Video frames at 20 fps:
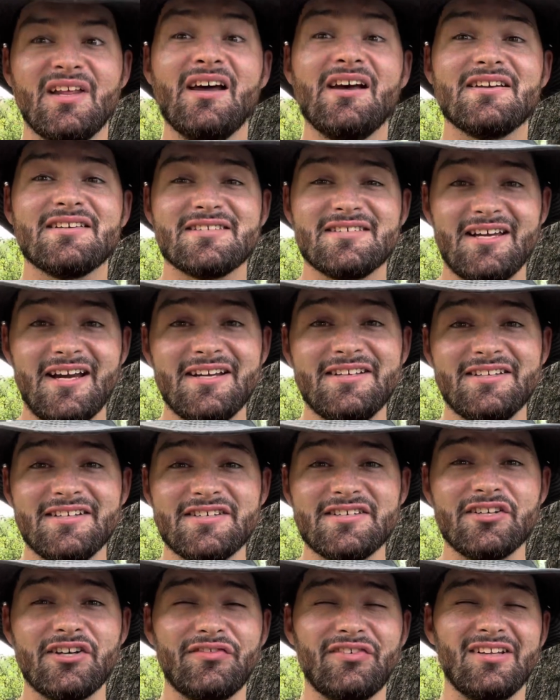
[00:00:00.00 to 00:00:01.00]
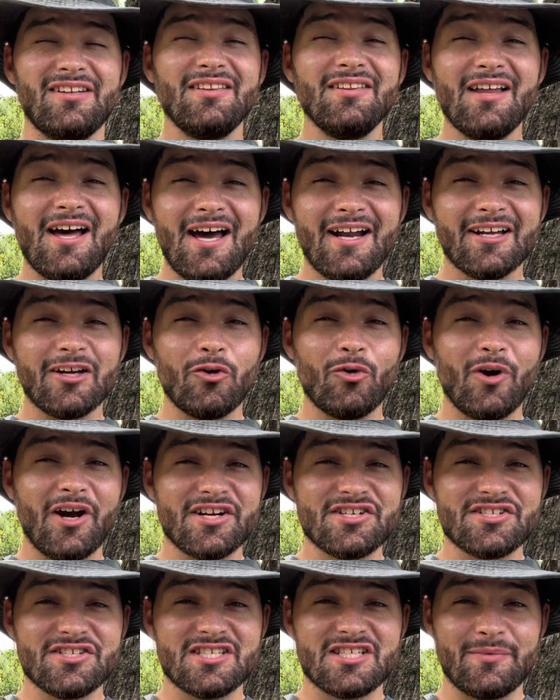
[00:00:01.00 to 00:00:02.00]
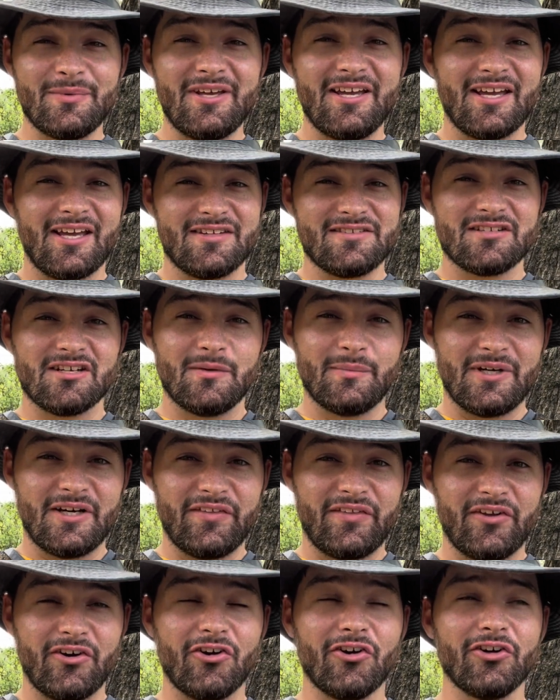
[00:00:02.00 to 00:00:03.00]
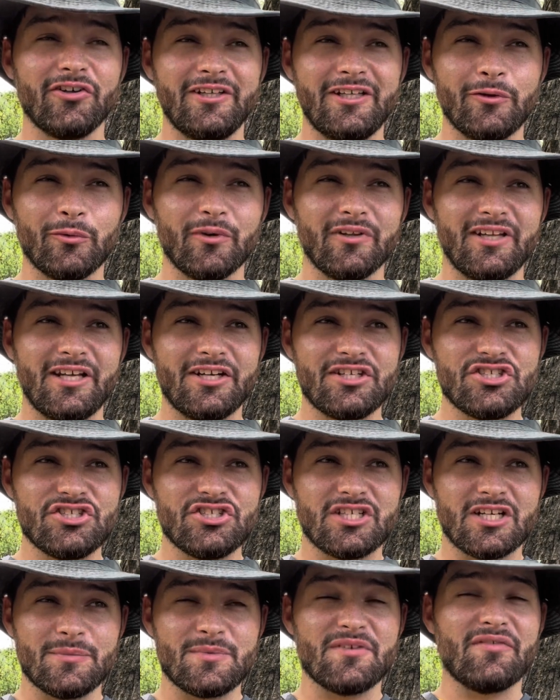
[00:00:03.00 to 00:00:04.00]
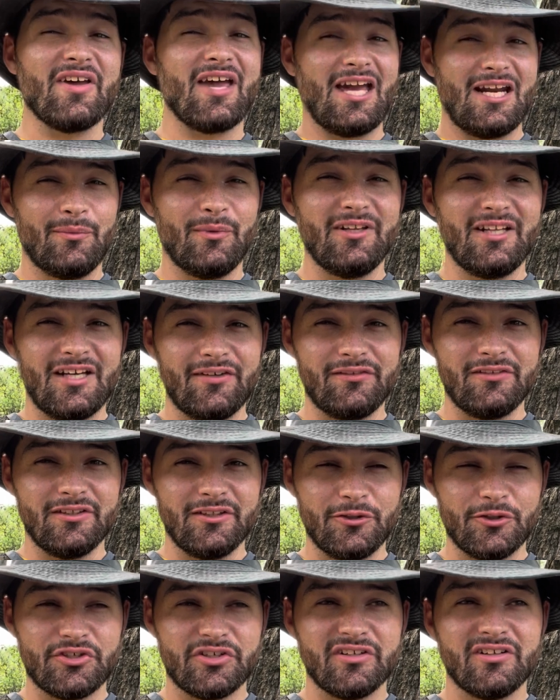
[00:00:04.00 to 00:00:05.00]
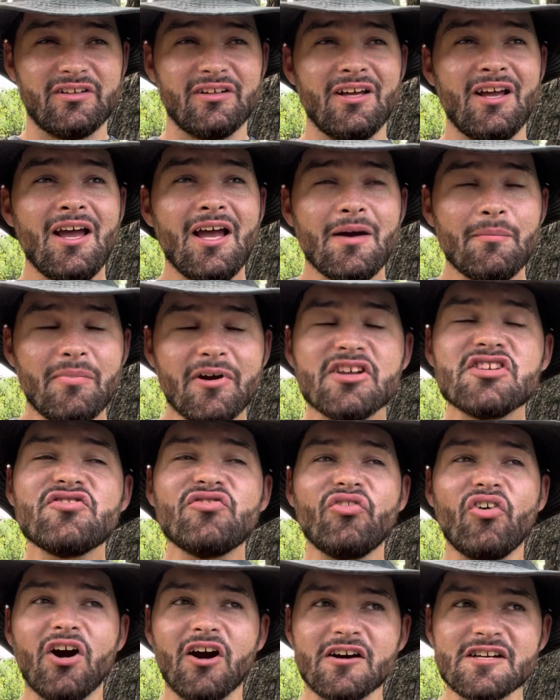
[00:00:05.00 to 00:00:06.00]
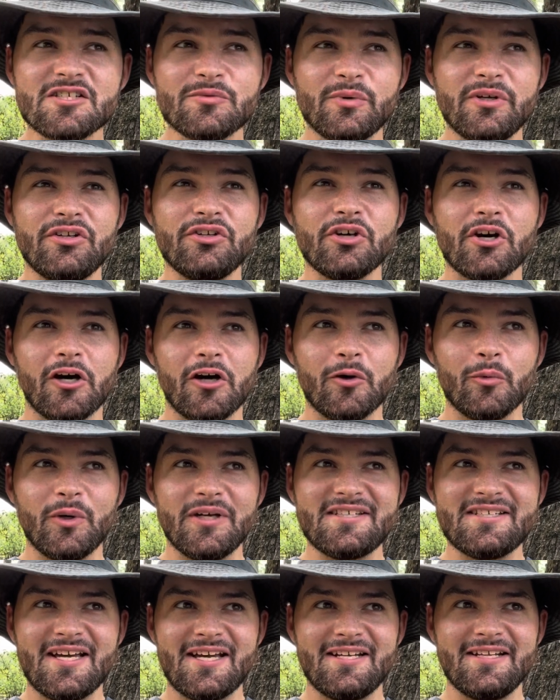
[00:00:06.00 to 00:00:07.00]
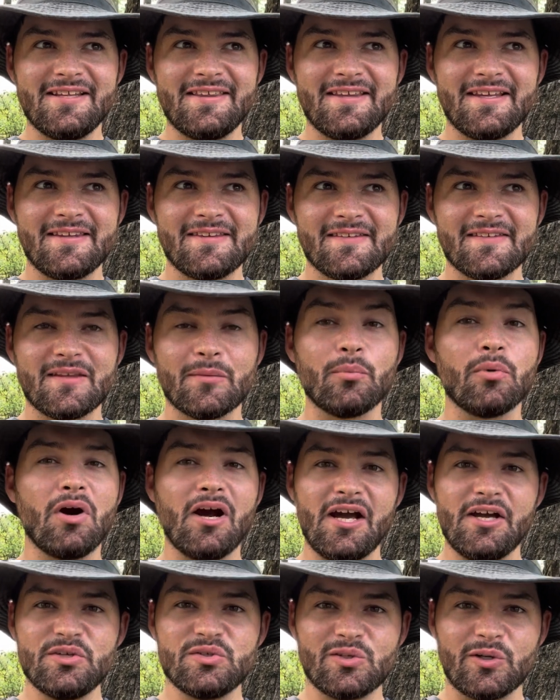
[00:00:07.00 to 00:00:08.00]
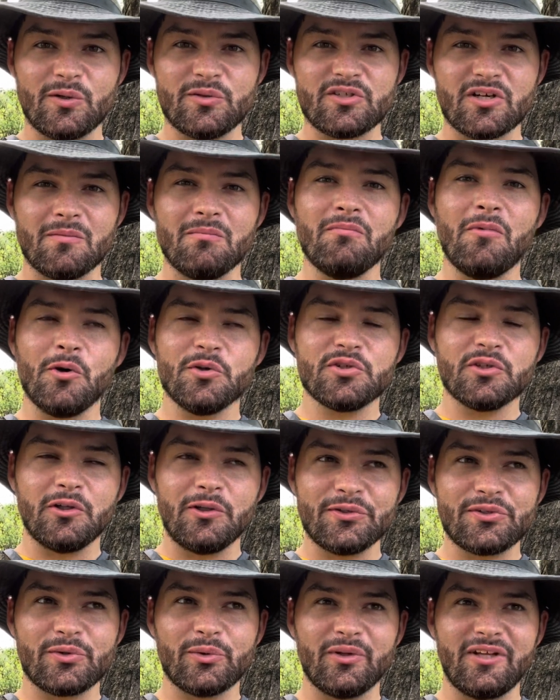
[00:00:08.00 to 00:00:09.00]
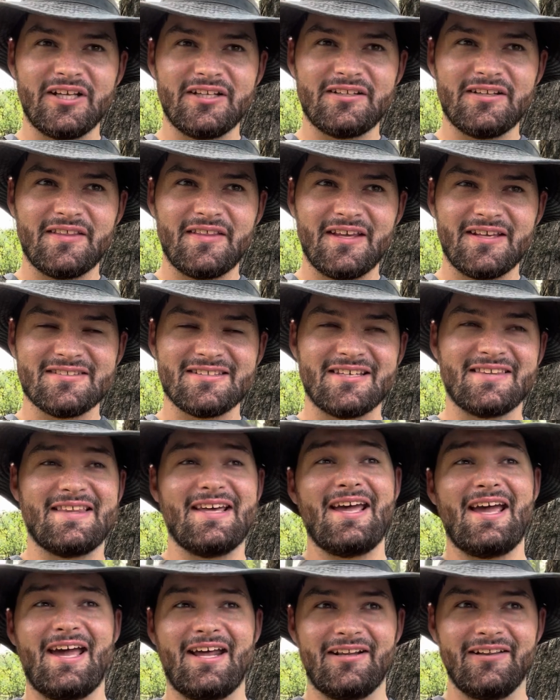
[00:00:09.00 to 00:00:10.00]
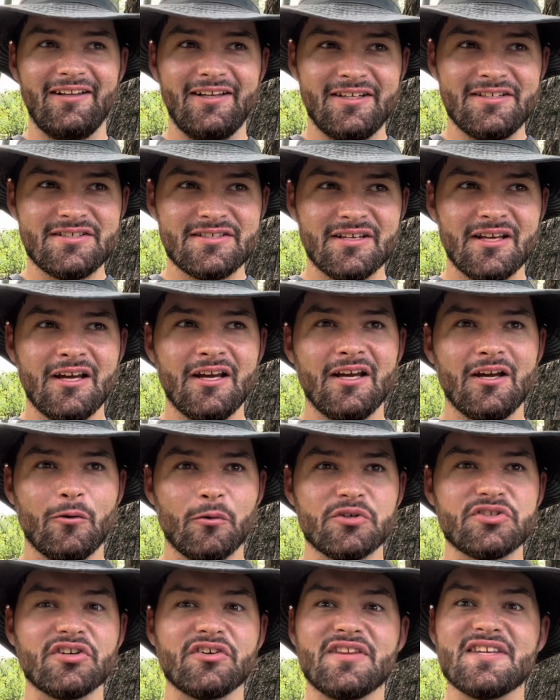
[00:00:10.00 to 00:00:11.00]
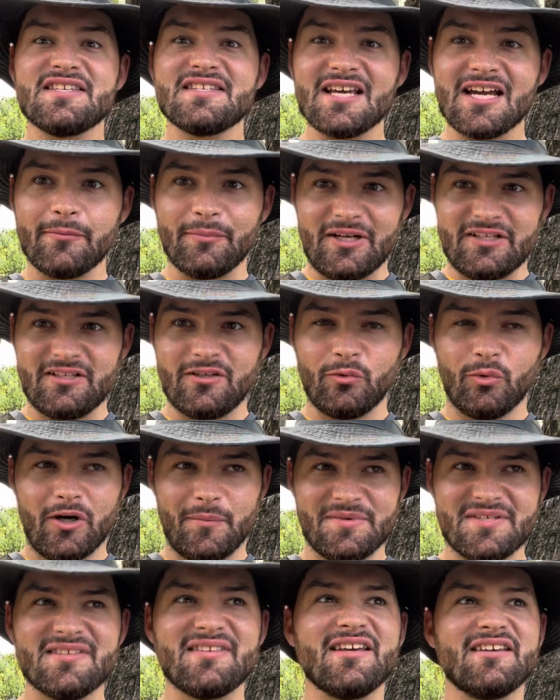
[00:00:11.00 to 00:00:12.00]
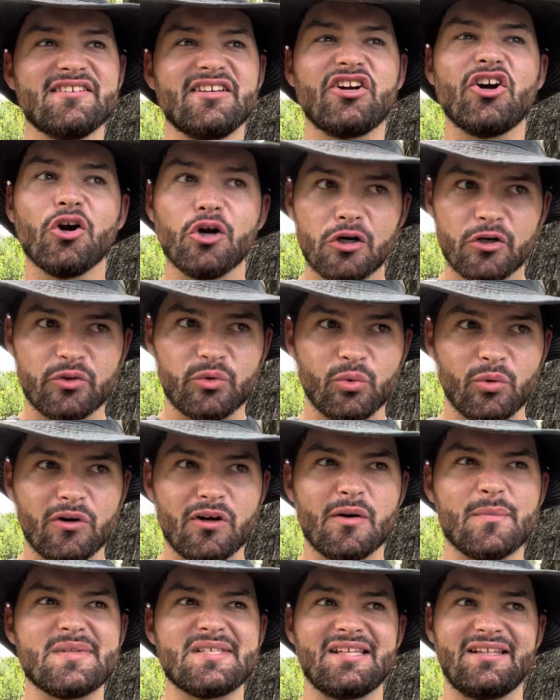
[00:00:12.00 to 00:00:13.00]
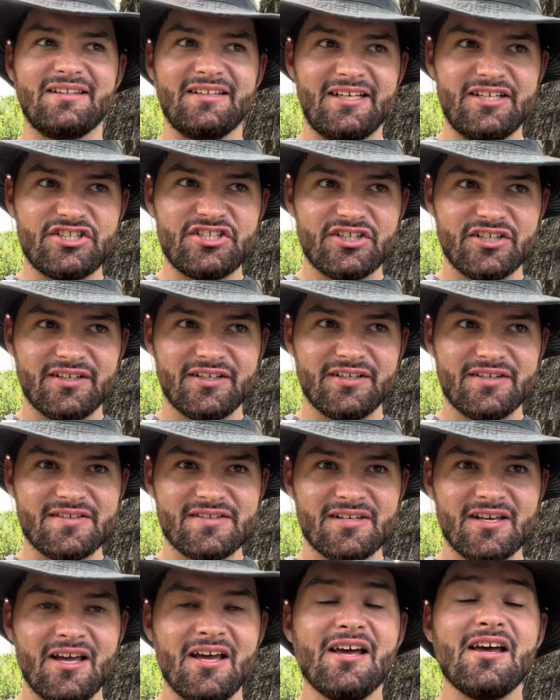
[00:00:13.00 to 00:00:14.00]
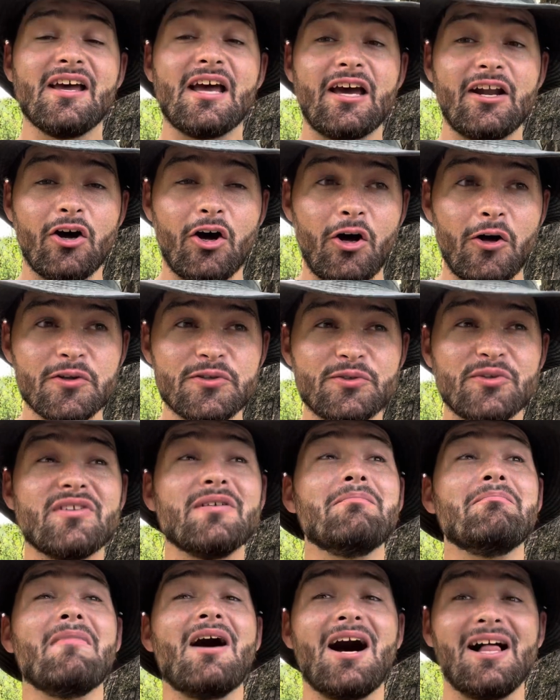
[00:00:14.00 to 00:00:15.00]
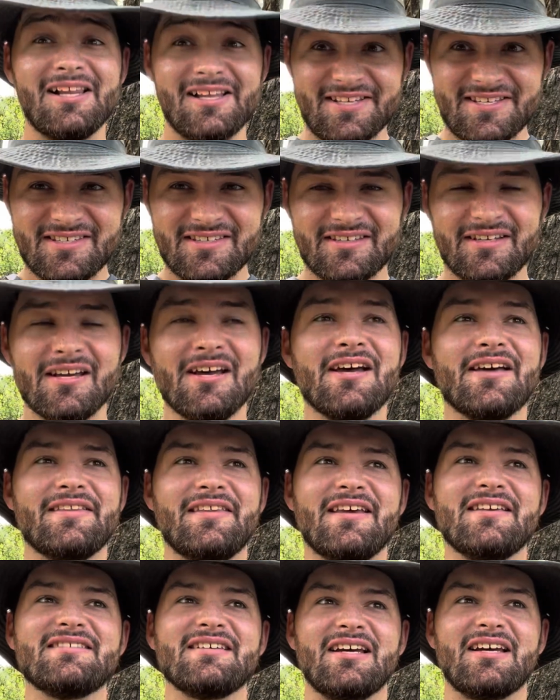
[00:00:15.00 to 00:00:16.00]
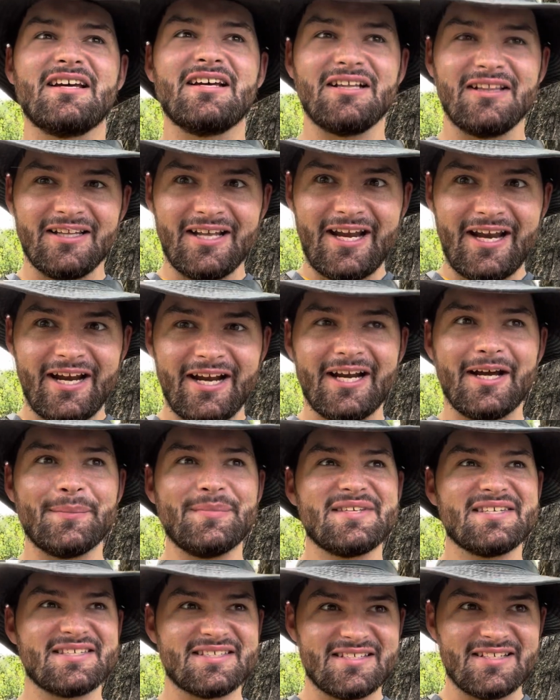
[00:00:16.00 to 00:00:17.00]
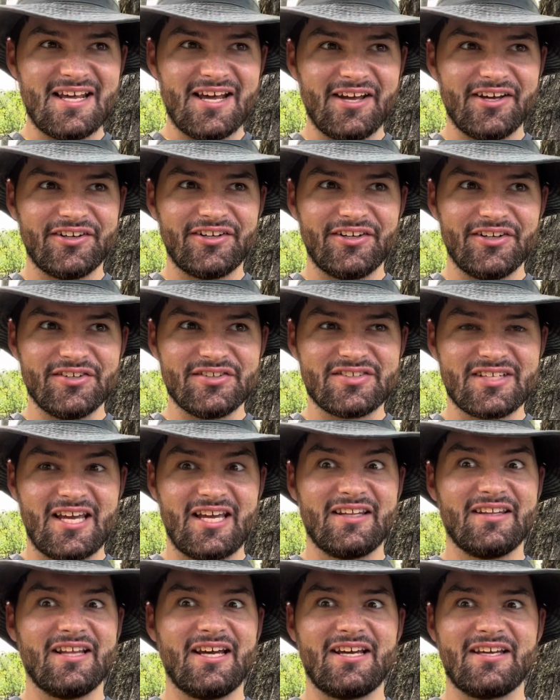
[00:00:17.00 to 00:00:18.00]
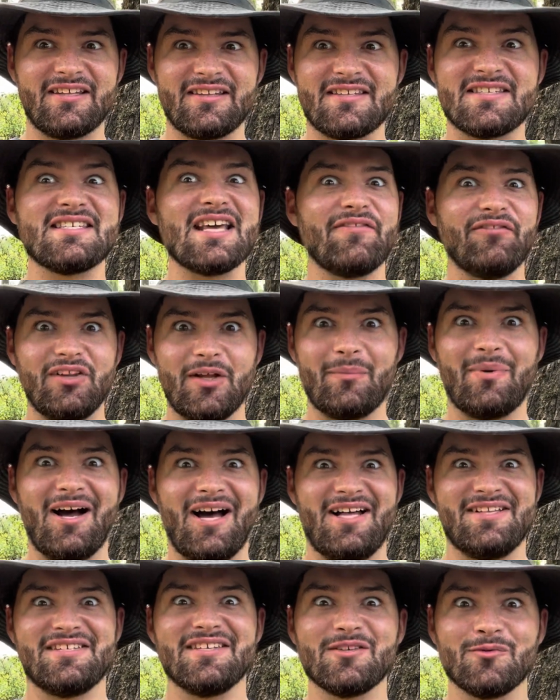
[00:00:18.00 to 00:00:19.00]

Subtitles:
Scientists still have a lot of questions to be answered about the early relationships of animal evolution. But as far as we know, we tend to think that the bryozoans are most closely related to things like the annelids, which are the segmented worms, things like earthworms and leeches, and also the mollusks, things like clams, snails, and like cephalopods as